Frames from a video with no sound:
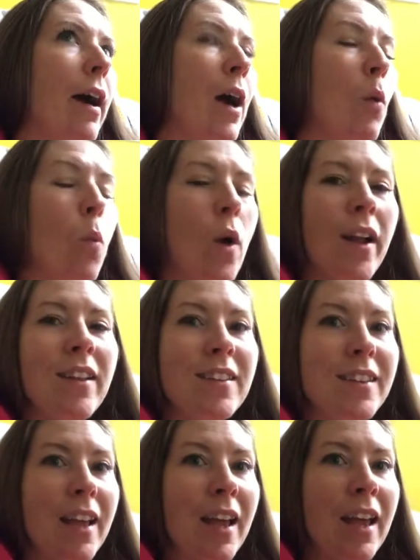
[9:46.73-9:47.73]
I want to
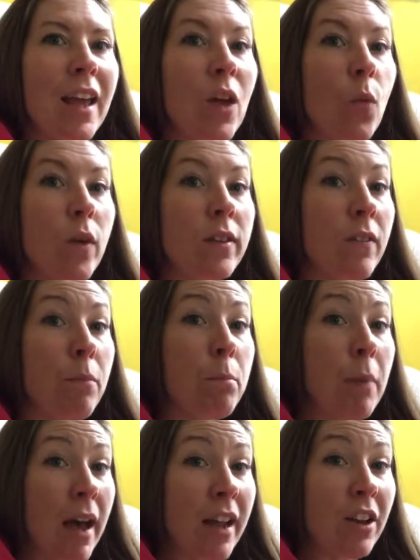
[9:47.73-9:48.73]
say it was
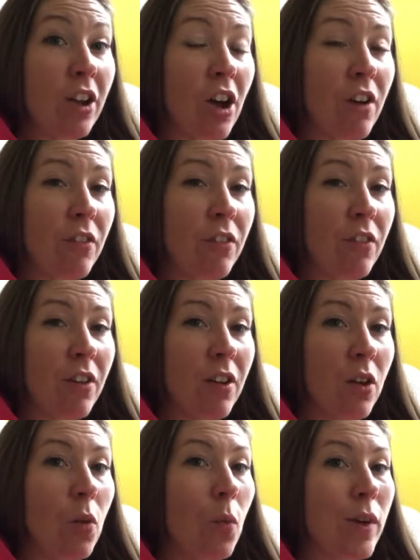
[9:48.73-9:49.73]
bind off
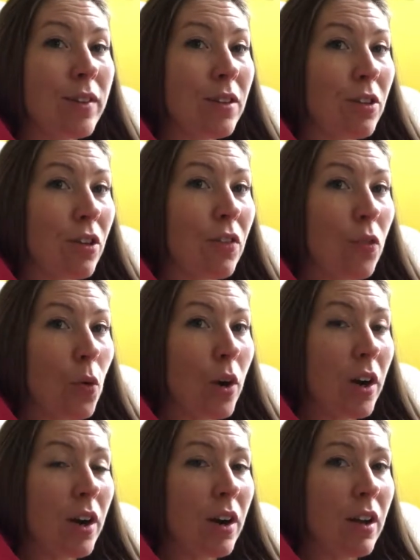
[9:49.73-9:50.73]
was clue four.
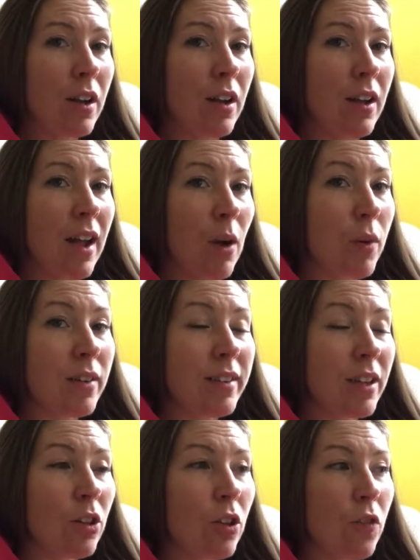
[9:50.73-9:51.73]
I want to
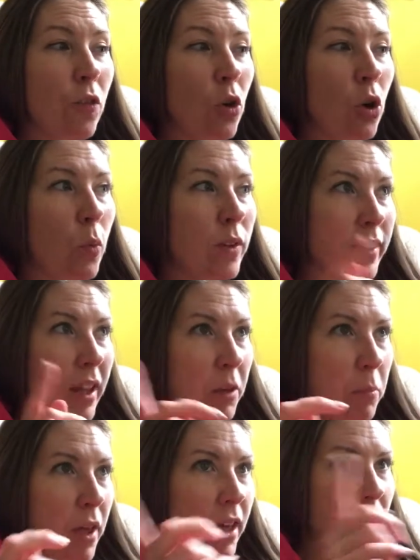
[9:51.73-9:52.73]
say clue four was like
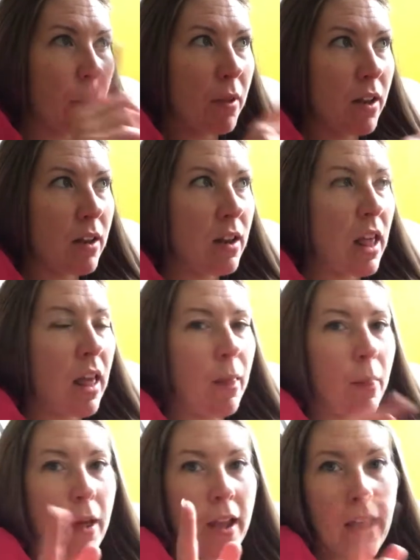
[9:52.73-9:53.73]
pick up and
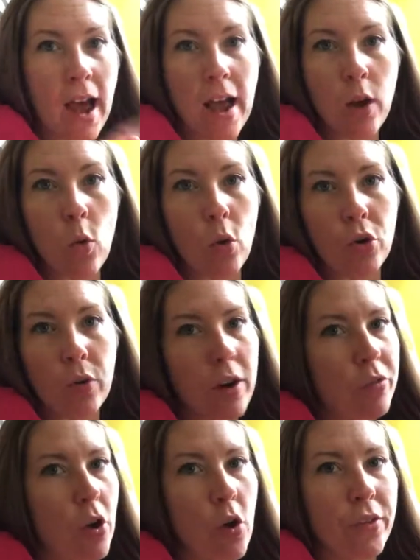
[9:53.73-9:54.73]
knit like I cord
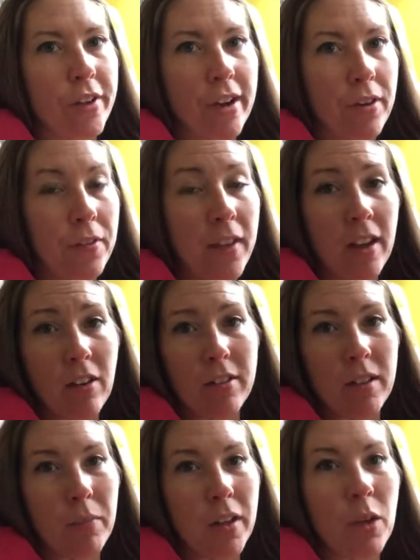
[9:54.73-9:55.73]
around the whole entire thing or
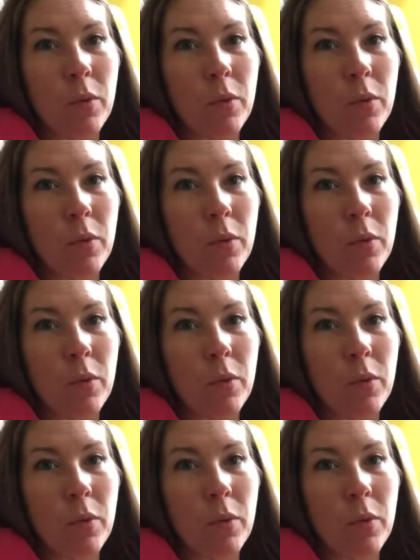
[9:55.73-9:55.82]
something.